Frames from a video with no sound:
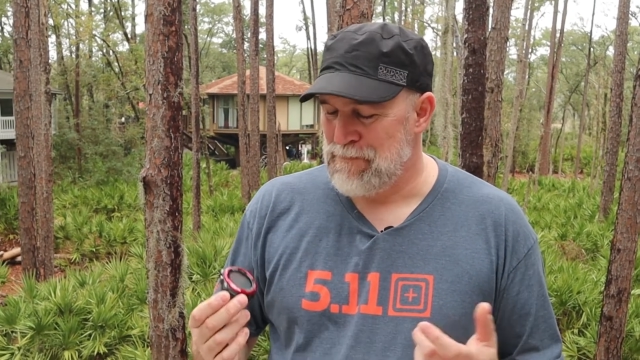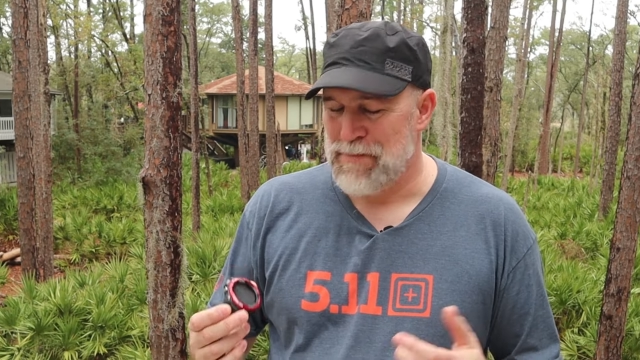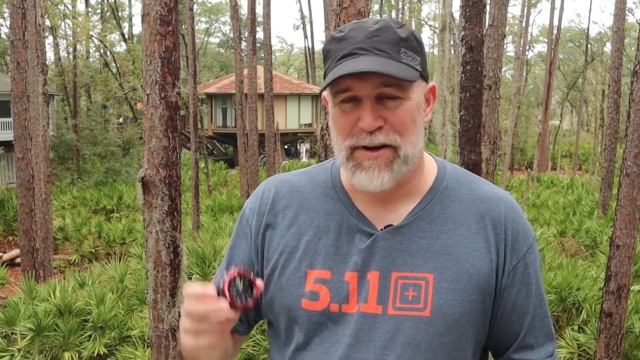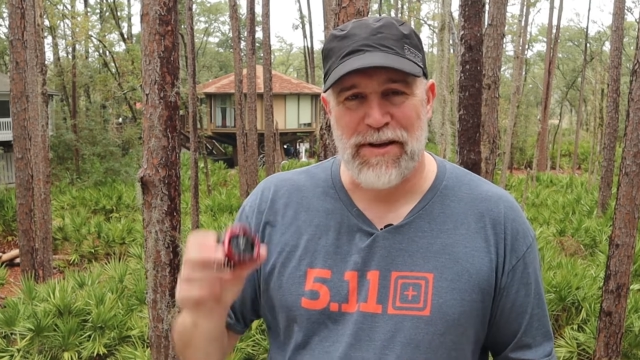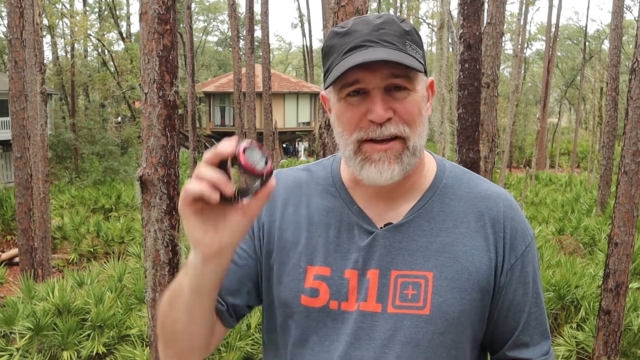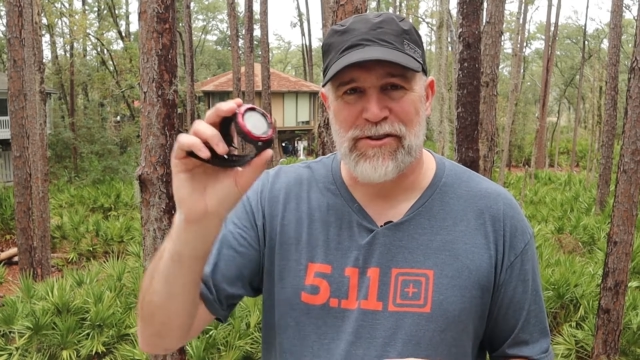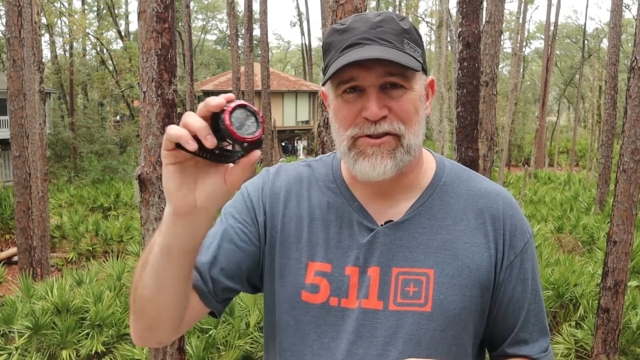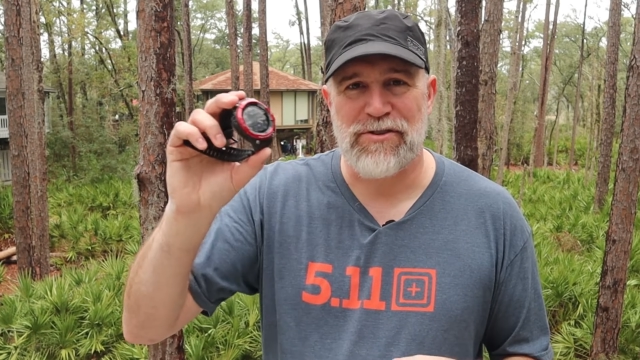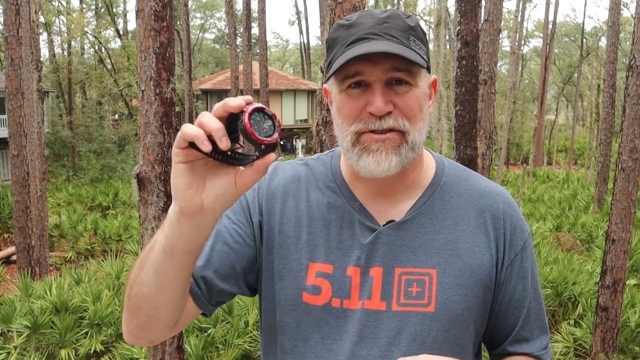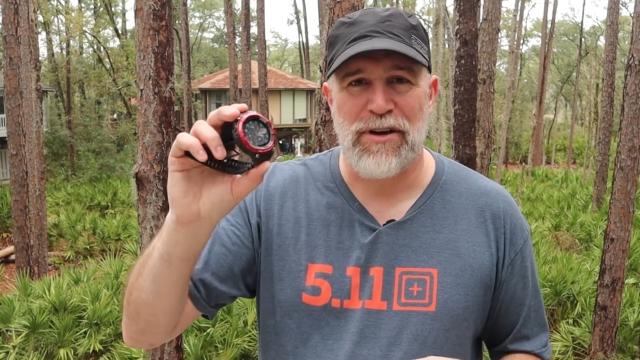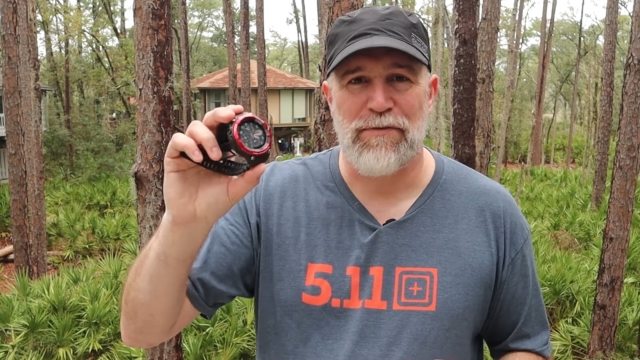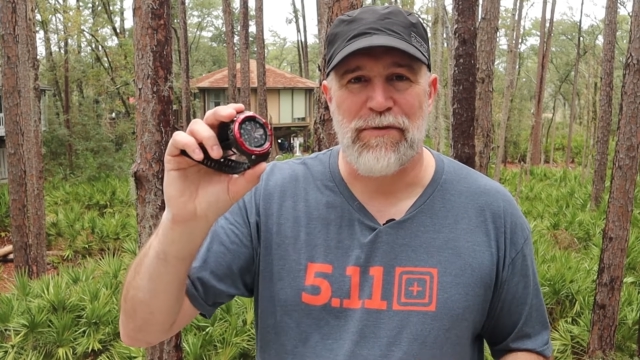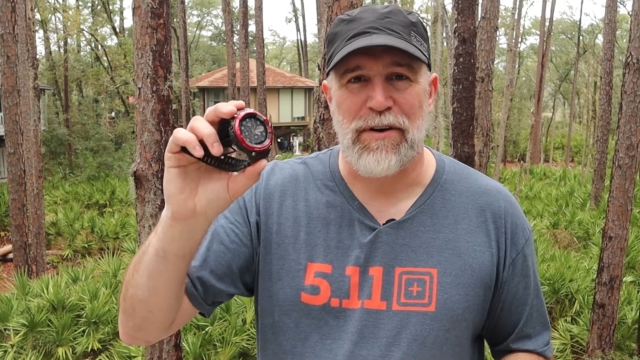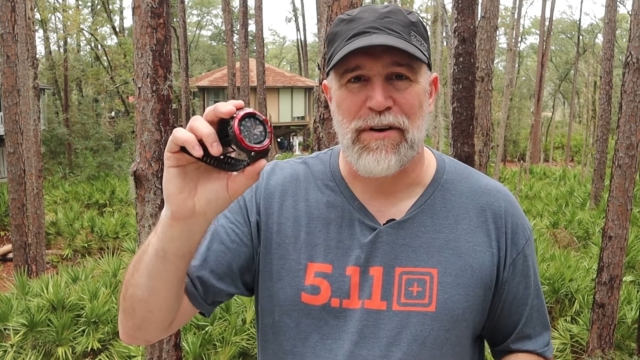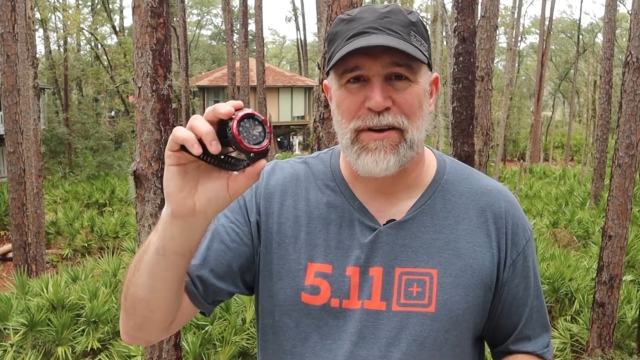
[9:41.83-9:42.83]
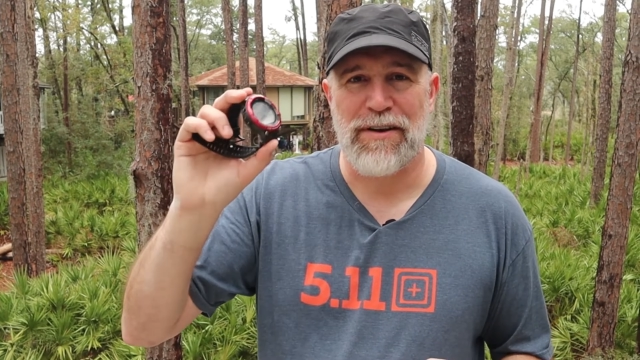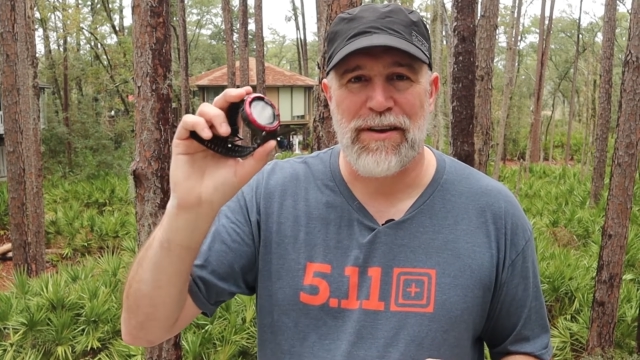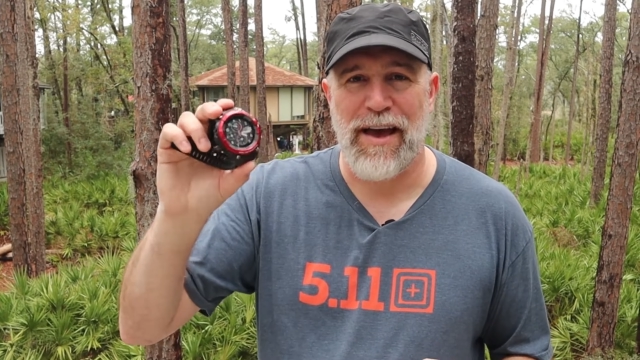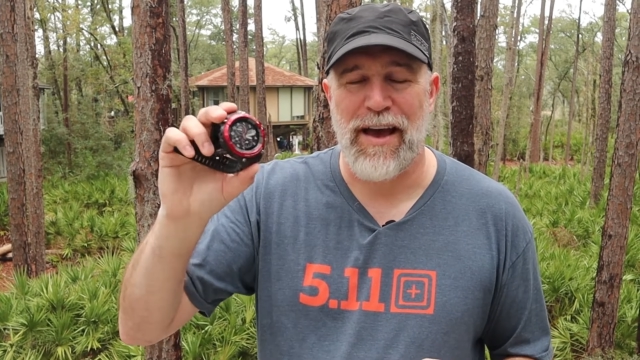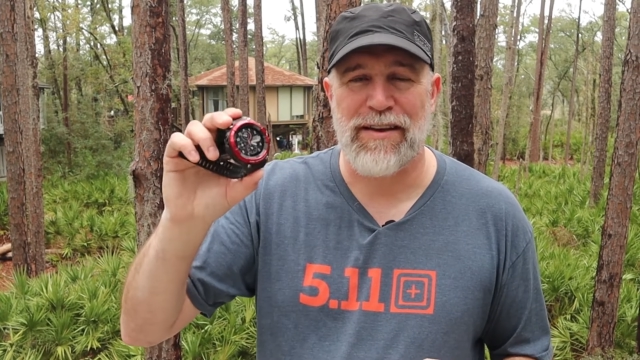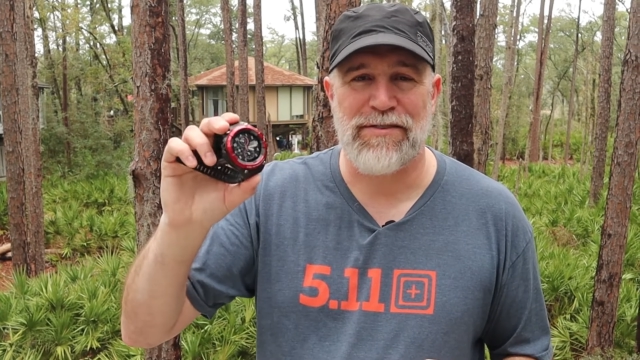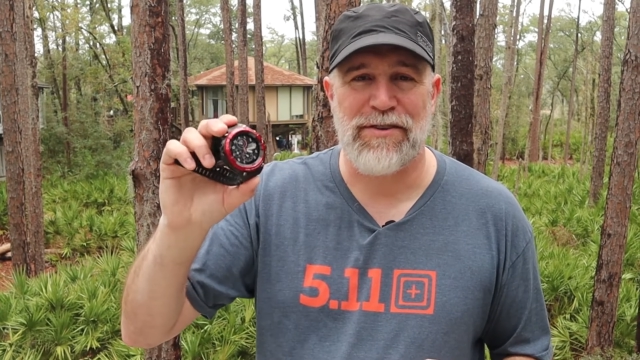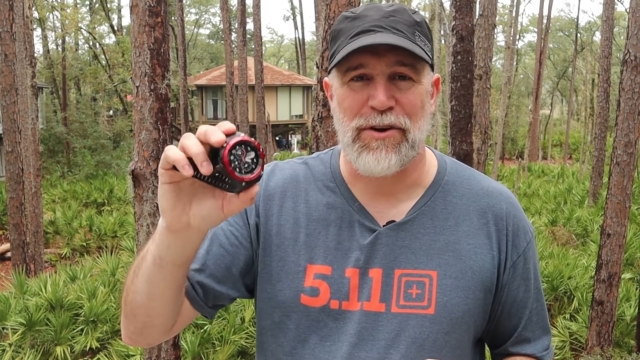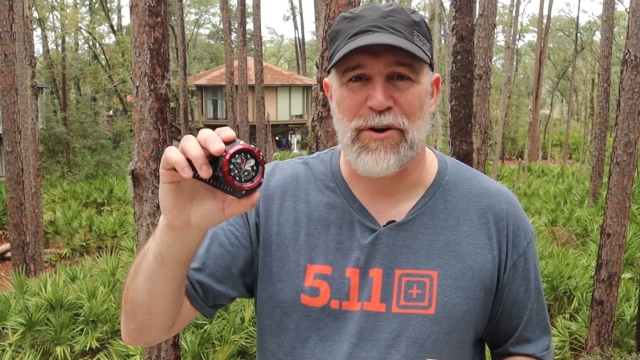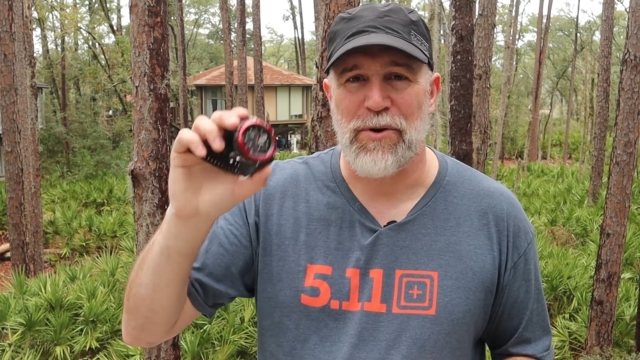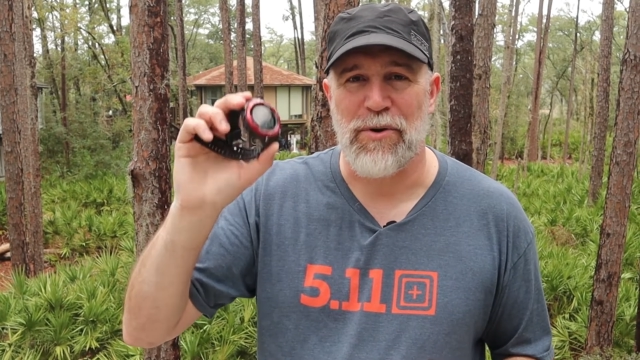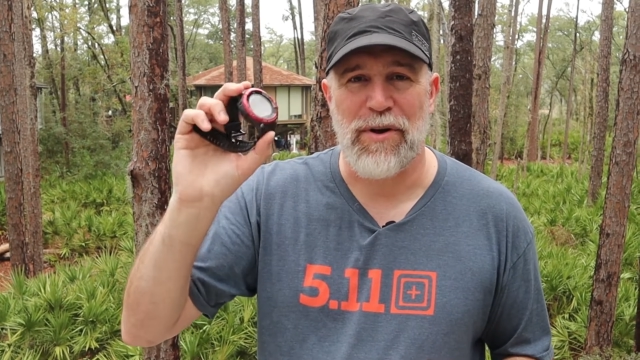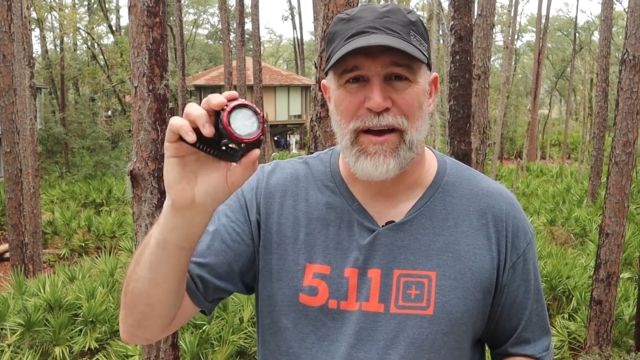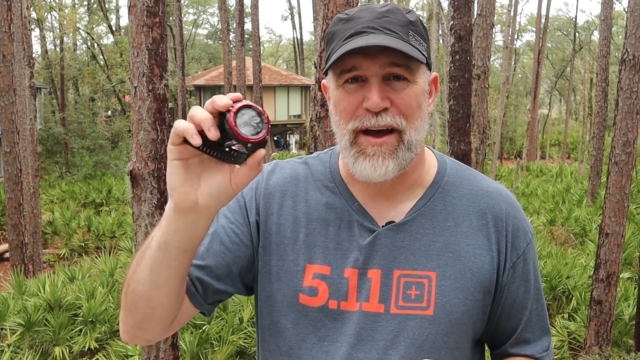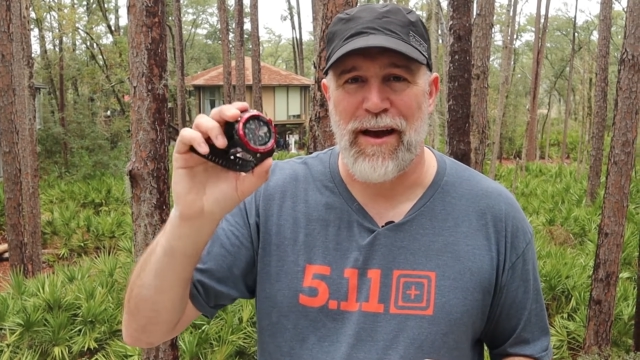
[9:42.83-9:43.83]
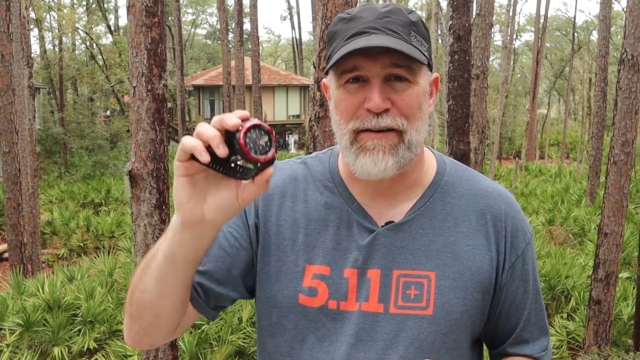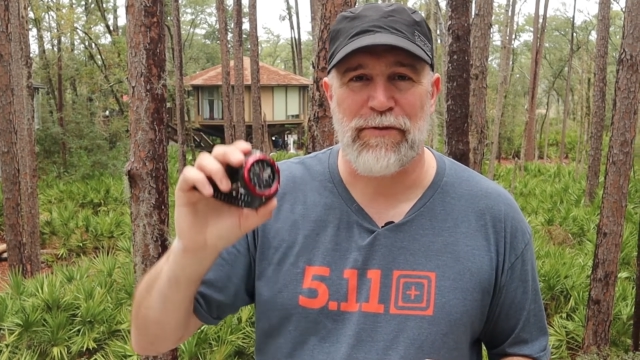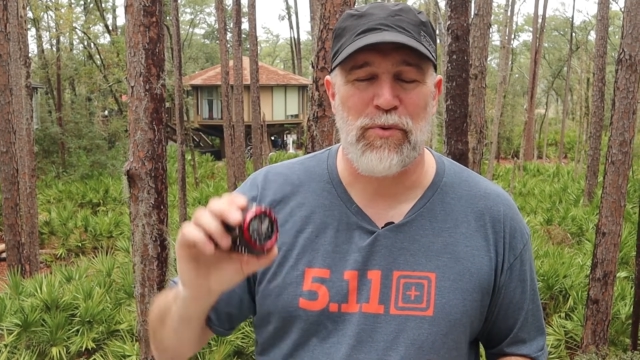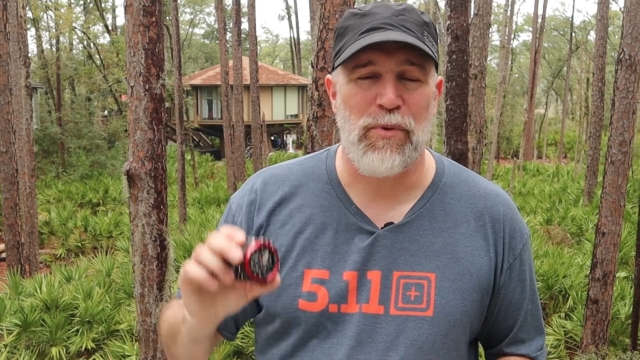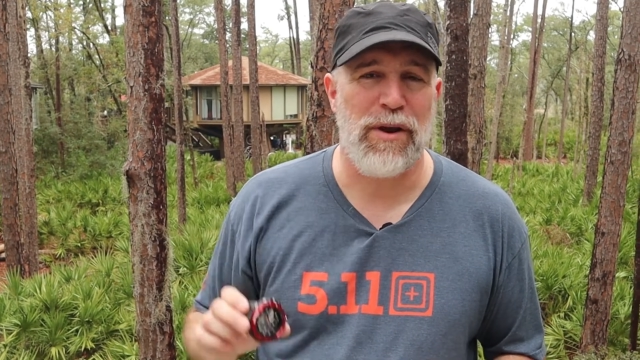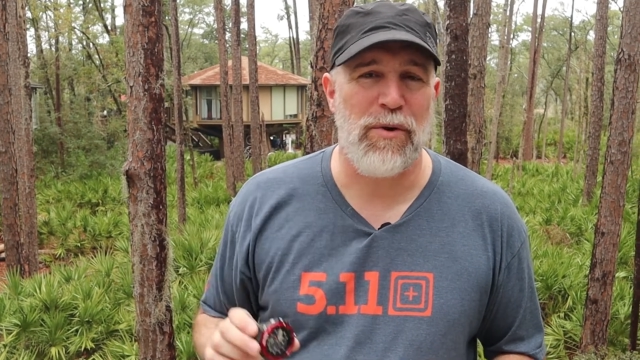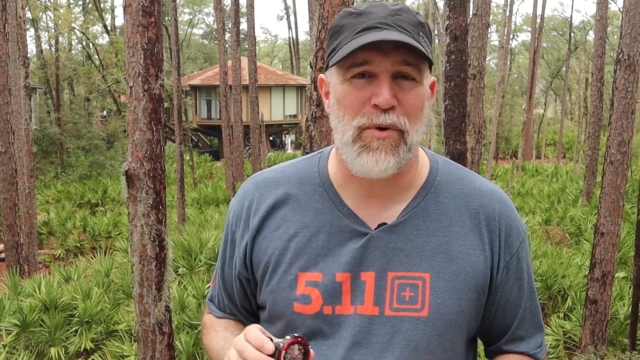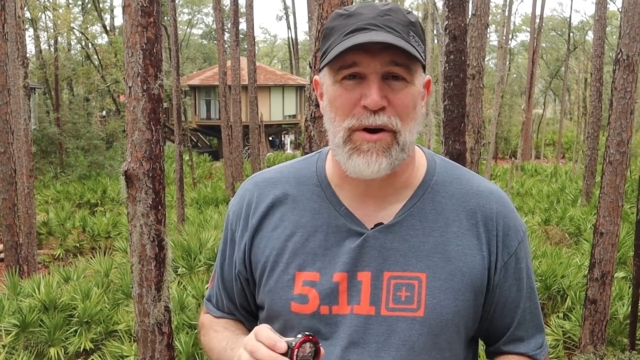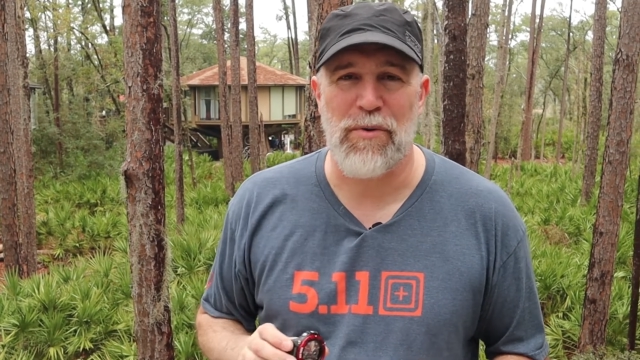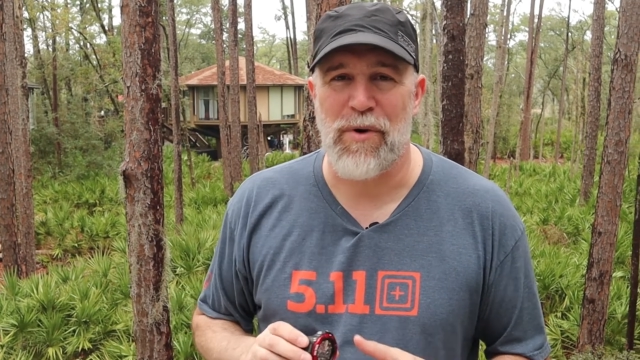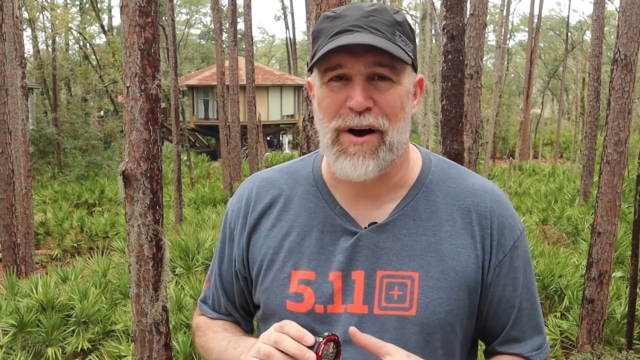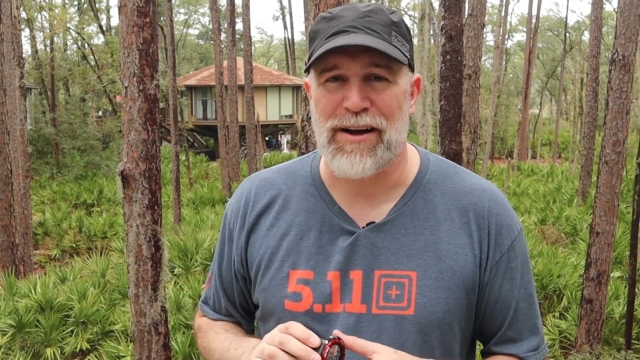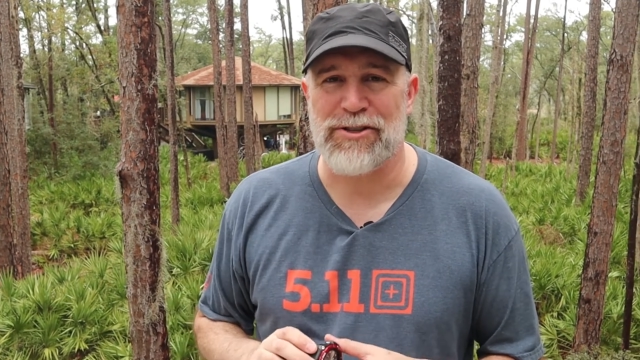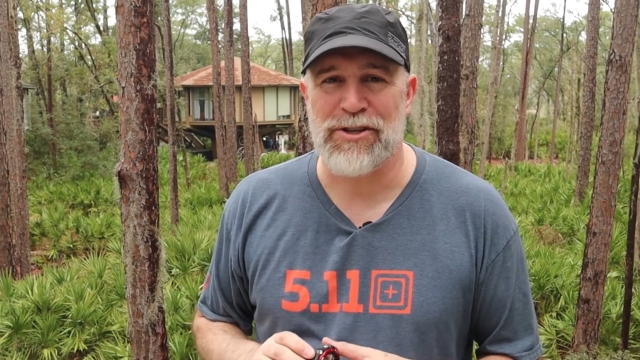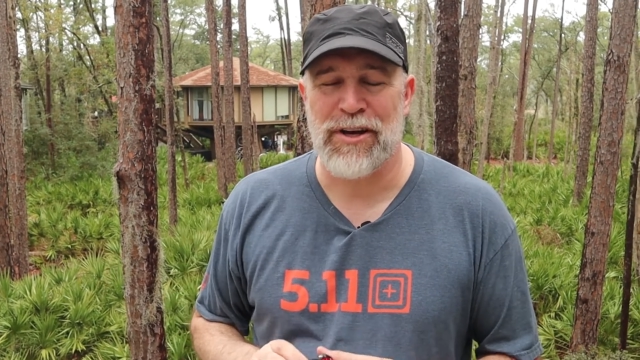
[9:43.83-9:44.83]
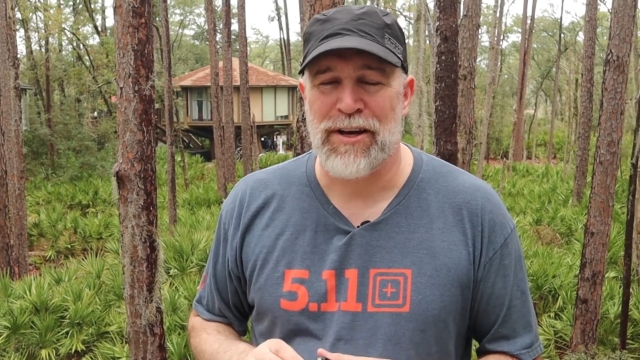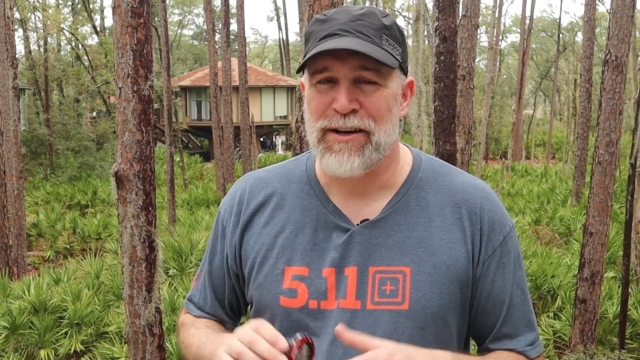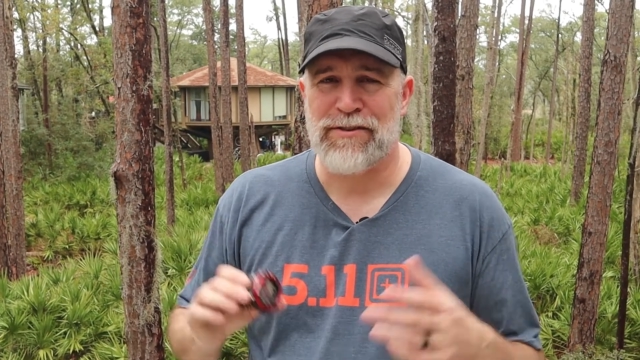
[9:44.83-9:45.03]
and get yourself a Casio F21 watch